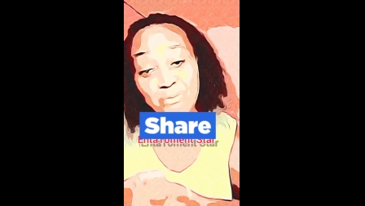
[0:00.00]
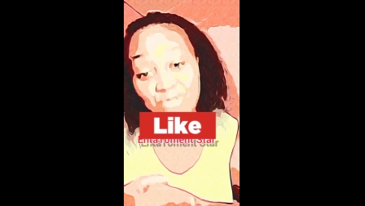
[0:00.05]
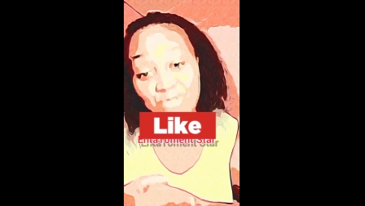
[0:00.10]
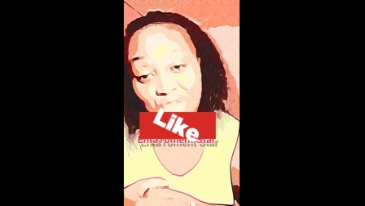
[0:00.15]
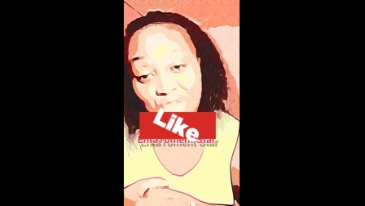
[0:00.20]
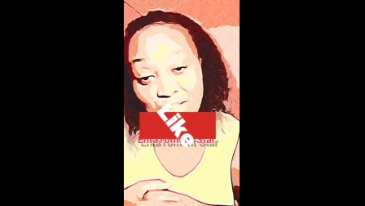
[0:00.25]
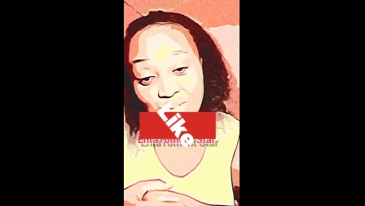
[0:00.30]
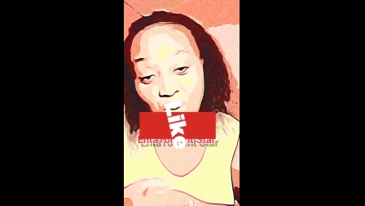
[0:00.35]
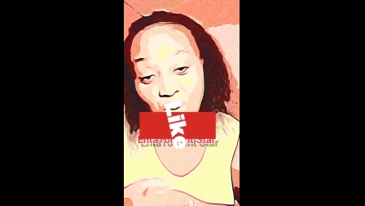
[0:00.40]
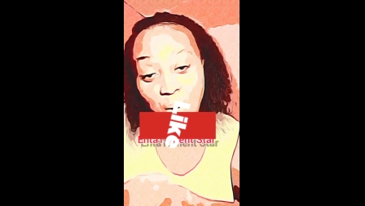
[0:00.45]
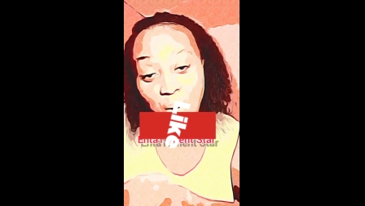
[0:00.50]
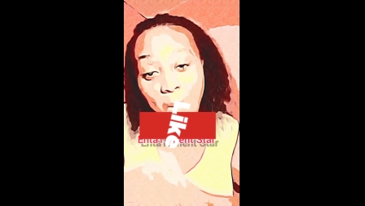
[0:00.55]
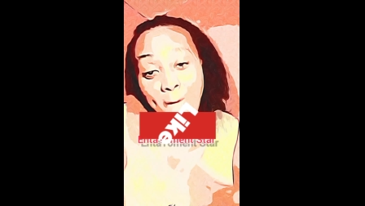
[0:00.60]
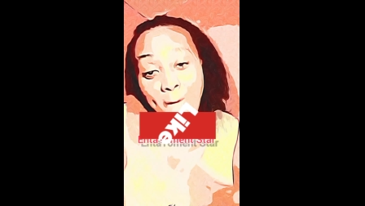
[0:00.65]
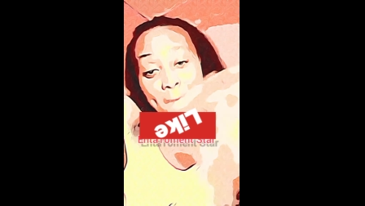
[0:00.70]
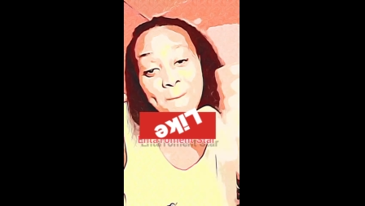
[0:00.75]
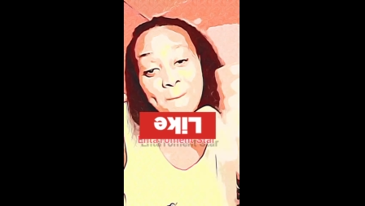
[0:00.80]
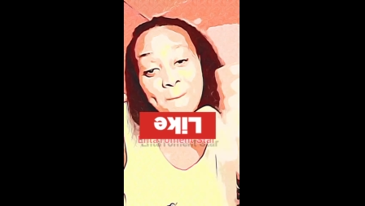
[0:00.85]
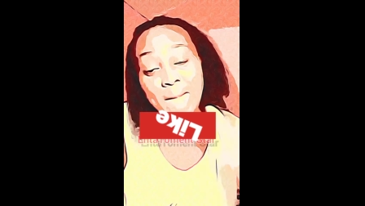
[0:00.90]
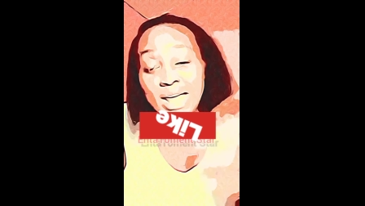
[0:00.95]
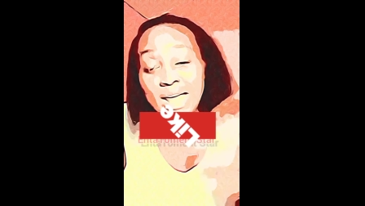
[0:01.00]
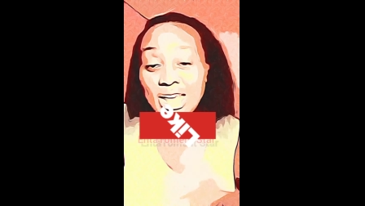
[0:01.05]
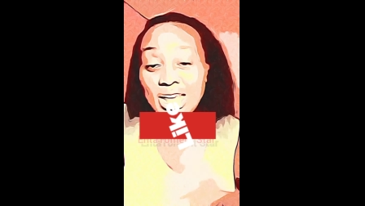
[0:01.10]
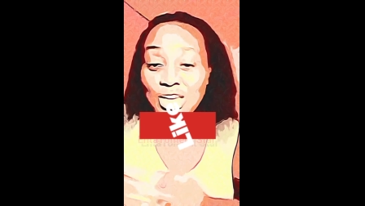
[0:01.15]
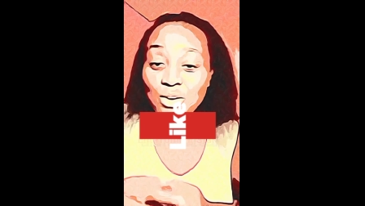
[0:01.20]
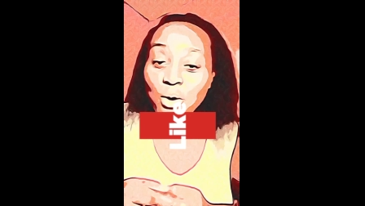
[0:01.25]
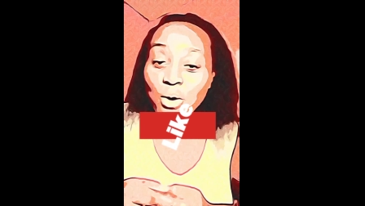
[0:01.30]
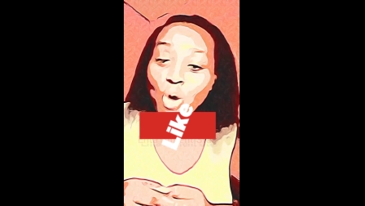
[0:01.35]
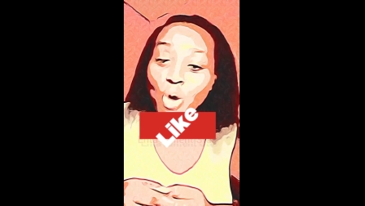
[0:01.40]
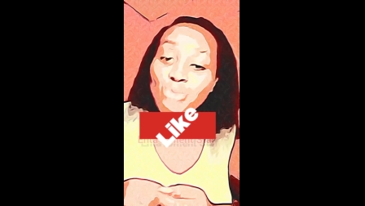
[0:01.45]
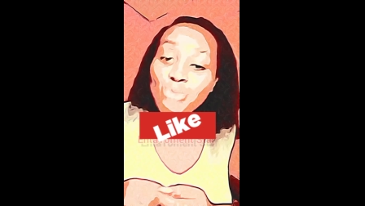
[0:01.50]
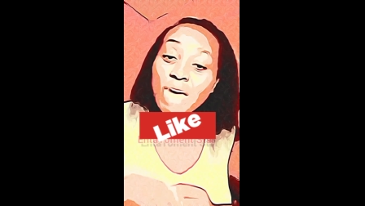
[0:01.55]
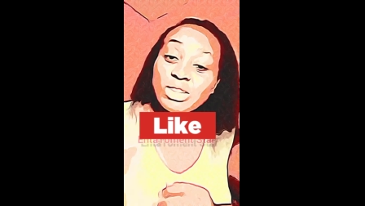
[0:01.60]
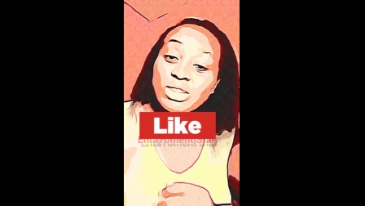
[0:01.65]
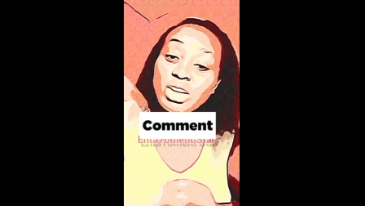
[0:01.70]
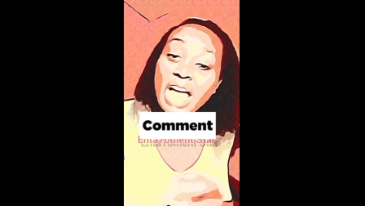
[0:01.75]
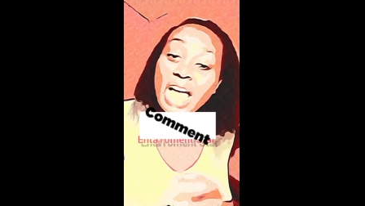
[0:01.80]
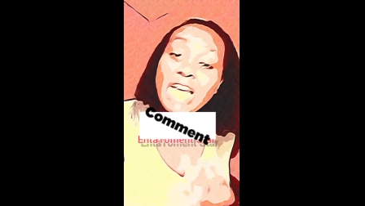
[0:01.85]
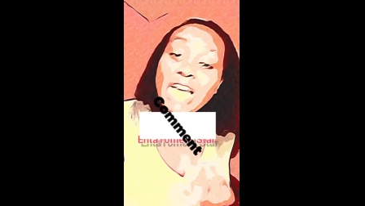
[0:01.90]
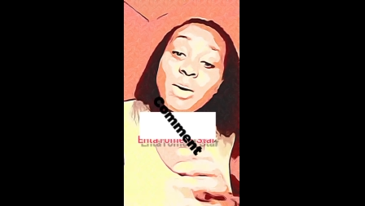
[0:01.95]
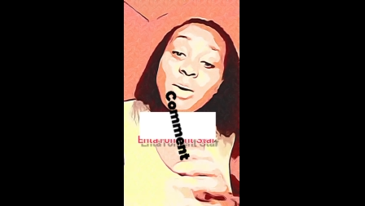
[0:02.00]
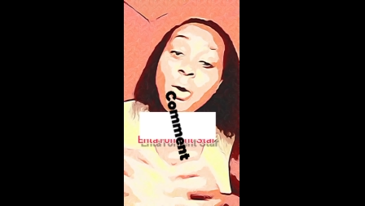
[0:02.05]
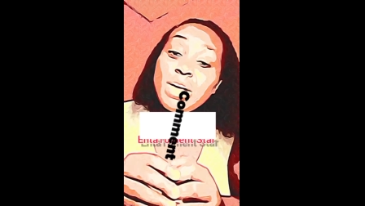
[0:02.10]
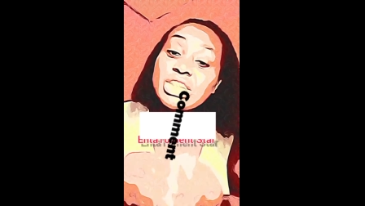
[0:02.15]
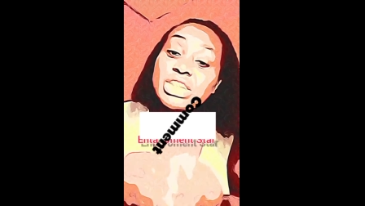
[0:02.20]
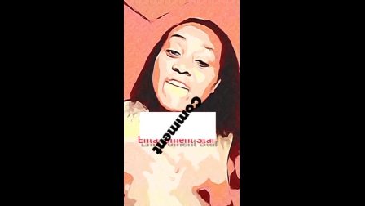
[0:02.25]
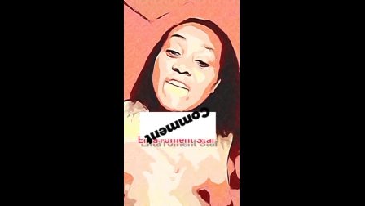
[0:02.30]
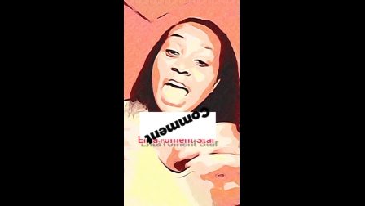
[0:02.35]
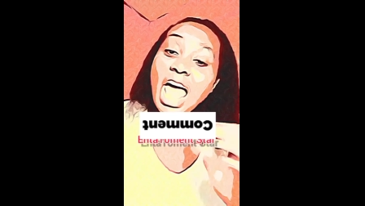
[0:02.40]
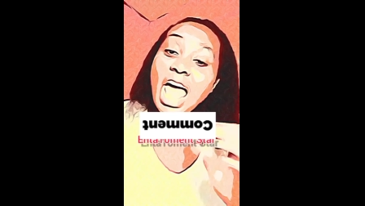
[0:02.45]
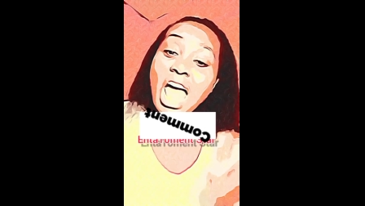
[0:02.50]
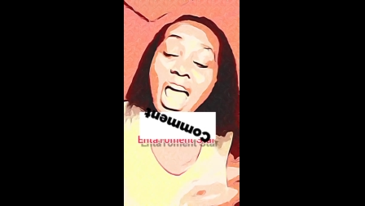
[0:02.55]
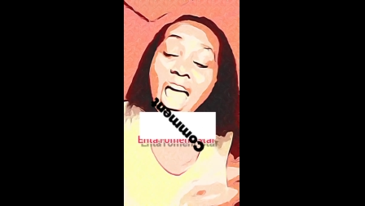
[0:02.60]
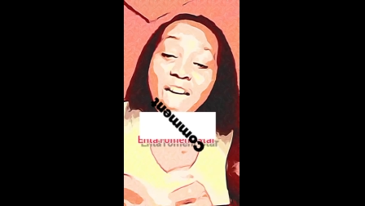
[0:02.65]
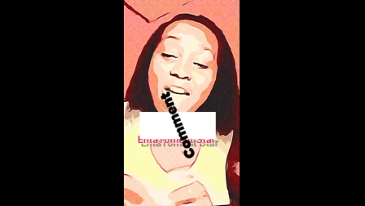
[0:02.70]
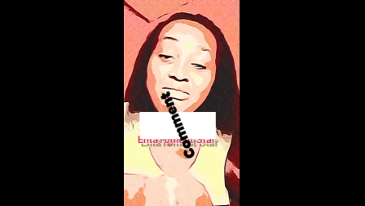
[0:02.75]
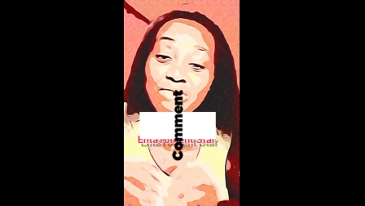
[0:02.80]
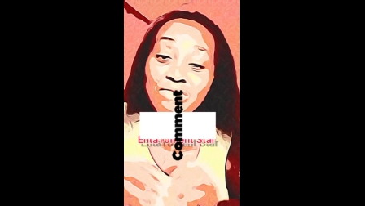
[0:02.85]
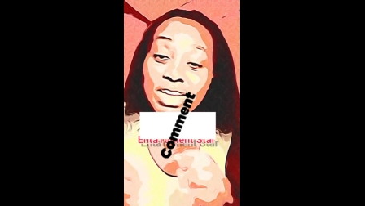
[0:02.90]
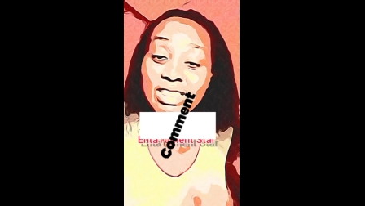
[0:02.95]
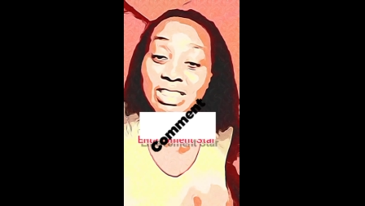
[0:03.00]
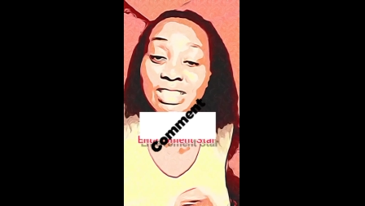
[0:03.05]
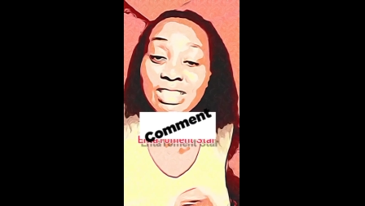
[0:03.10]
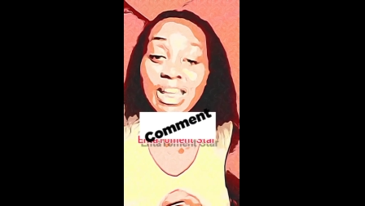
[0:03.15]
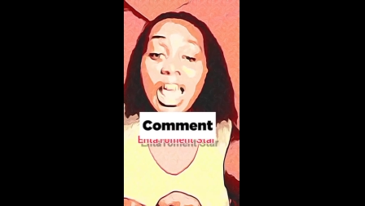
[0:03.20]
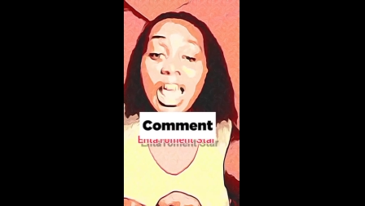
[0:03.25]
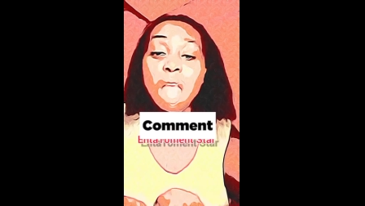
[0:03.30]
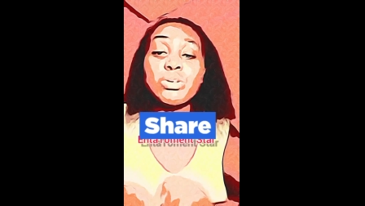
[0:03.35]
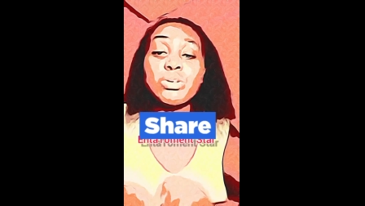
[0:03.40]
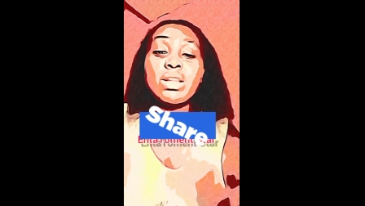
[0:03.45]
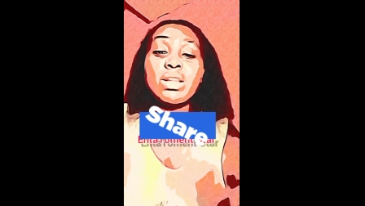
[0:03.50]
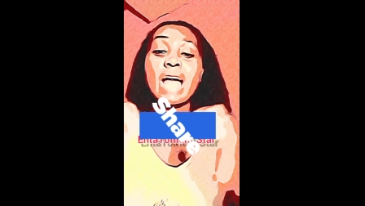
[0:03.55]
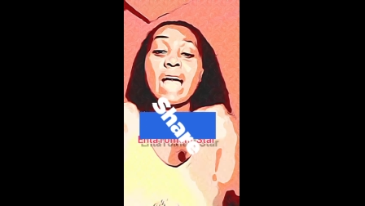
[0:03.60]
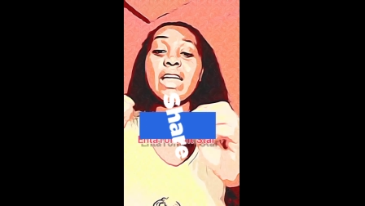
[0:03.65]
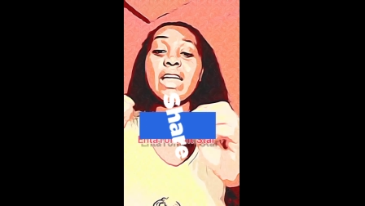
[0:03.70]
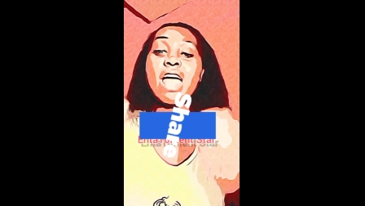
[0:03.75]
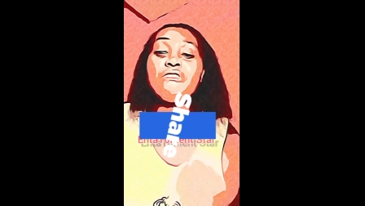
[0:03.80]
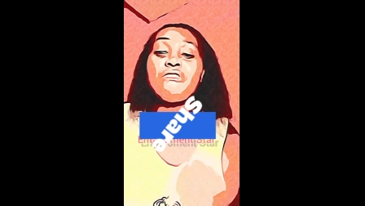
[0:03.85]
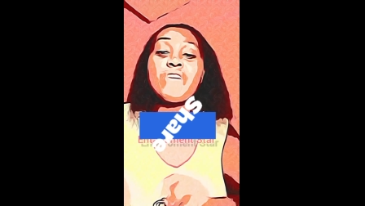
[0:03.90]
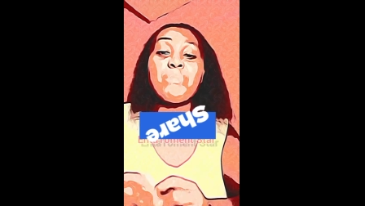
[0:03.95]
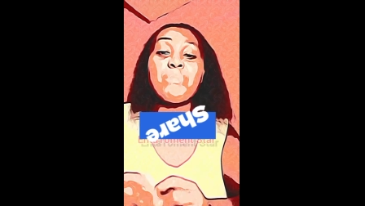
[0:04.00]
it go far so that it go reach every tribe, so that everybody will sit up,